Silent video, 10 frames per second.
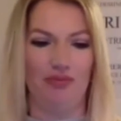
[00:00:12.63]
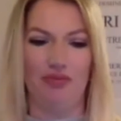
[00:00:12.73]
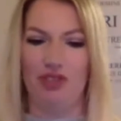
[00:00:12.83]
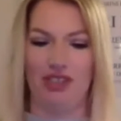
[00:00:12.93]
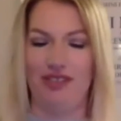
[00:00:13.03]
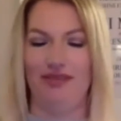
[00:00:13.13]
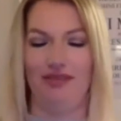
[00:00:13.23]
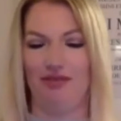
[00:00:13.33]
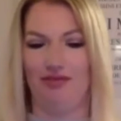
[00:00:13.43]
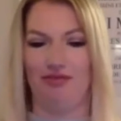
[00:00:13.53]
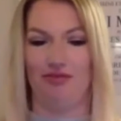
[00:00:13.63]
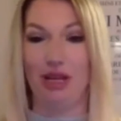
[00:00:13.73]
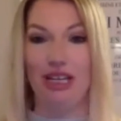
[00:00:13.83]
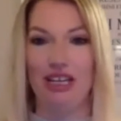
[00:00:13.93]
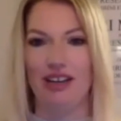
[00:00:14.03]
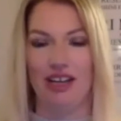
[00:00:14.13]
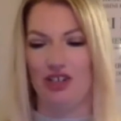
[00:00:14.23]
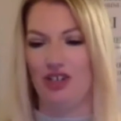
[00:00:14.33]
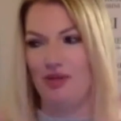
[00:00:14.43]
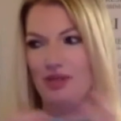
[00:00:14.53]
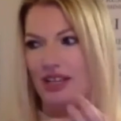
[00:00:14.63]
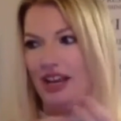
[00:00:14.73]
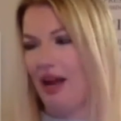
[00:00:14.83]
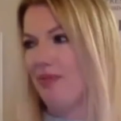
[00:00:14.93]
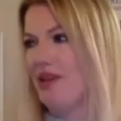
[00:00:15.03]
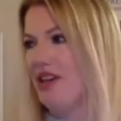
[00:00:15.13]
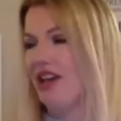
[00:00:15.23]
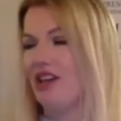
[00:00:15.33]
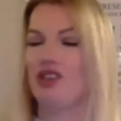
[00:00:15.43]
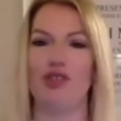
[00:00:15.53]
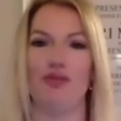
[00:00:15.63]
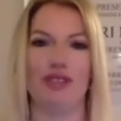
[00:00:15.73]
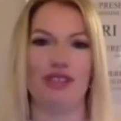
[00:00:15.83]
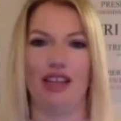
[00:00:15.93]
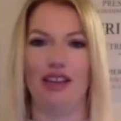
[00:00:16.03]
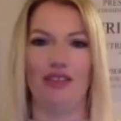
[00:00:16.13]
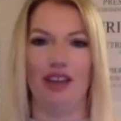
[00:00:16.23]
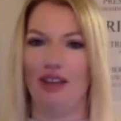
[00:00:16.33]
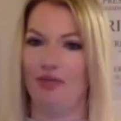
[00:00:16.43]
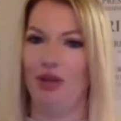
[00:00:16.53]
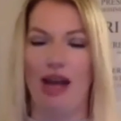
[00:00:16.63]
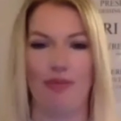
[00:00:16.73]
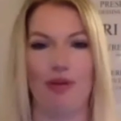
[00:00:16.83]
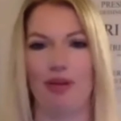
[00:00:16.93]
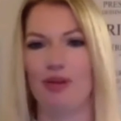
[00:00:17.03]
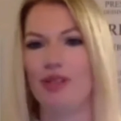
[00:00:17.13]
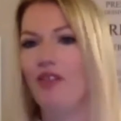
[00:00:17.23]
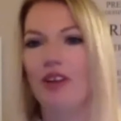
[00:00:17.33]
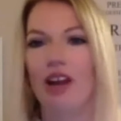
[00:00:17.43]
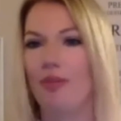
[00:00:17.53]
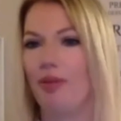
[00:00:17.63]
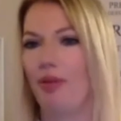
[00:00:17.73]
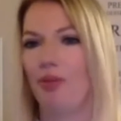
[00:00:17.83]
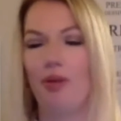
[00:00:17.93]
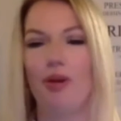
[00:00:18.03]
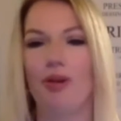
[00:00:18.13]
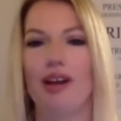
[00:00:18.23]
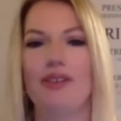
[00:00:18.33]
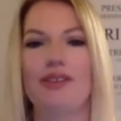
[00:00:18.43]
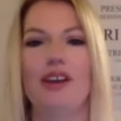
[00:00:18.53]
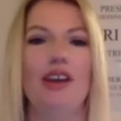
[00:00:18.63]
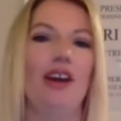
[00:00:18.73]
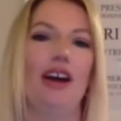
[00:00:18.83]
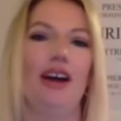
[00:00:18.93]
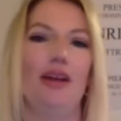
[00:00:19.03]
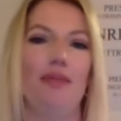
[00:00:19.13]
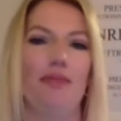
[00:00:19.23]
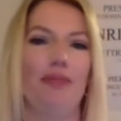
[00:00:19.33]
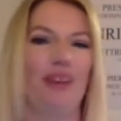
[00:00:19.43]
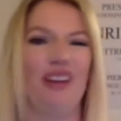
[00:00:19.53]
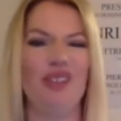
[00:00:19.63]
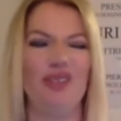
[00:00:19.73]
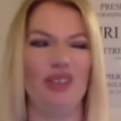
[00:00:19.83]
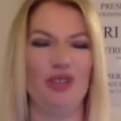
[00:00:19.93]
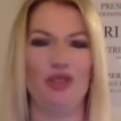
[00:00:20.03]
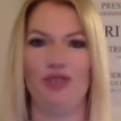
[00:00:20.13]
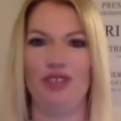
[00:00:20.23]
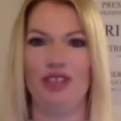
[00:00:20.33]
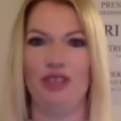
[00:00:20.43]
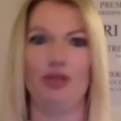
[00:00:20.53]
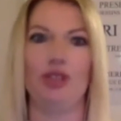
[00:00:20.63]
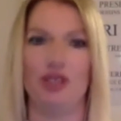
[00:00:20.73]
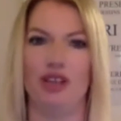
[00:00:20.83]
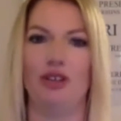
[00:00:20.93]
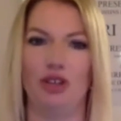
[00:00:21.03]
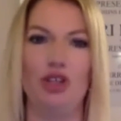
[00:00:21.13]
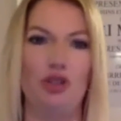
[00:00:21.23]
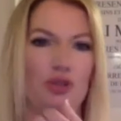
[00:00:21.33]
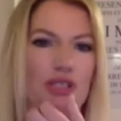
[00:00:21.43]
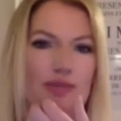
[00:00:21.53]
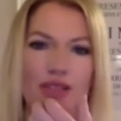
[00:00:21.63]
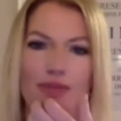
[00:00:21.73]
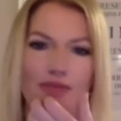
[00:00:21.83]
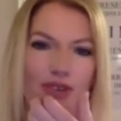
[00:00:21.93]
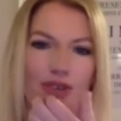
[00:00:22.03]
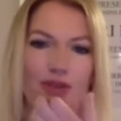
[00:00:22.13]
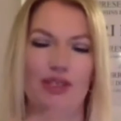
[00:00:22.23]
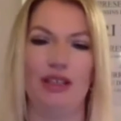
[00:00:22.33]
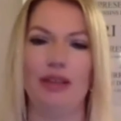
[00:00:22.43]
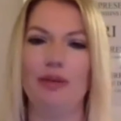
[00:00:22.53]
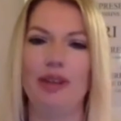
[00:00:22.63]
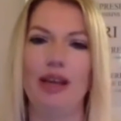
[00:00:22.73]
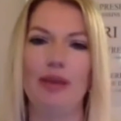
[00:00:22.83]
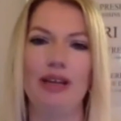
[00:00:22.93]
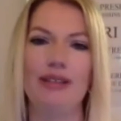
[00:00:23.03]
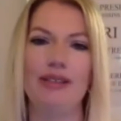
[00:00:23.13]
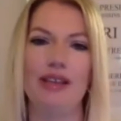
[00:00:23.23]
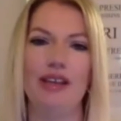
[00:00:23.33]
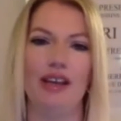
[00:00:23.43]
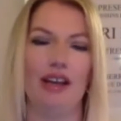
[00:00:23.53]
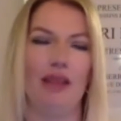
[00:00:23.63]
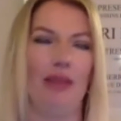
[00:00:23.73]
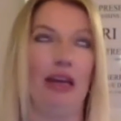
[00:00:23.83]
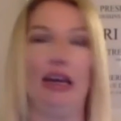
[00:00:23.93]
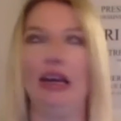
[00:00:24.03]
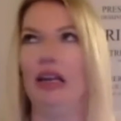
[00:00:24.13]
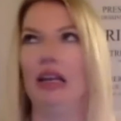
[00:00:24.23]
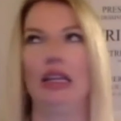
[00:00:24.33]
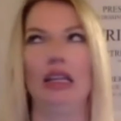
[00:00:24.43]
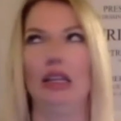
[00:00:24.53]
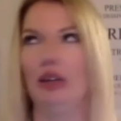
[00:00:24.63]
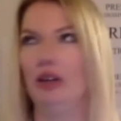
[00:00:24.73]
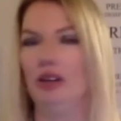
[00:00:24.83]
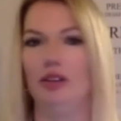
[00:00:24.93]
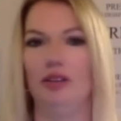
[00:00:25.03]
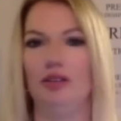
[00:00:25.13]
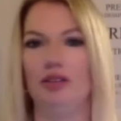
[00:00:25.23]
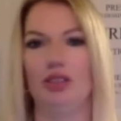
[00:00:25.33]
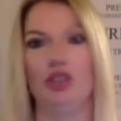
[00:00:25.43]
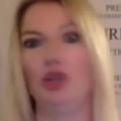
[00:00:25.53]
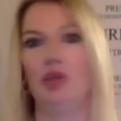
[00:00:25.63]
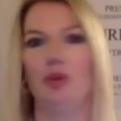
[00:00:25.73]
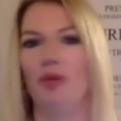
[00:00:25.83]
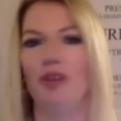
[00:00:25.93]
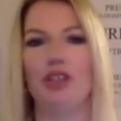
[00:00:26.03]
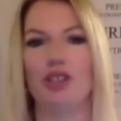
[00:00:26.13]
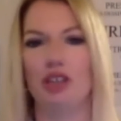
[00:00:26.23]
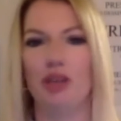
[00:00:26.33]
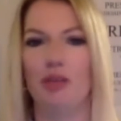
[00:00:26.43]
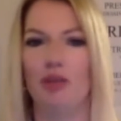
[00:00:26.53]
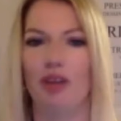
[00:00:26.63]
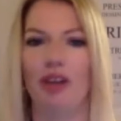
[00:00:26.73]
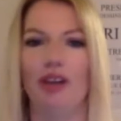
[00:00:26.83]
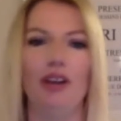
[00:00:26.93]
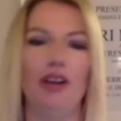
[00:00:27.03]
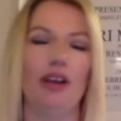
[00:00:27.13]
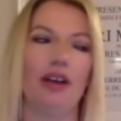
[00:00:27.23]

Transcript: just radiant, and she was like happy, and she was like happy with herself and happy with her progress. But I always felt too fatigued, which is another huge symptom for those dealing with MS. And I had little to no motivation to get moving.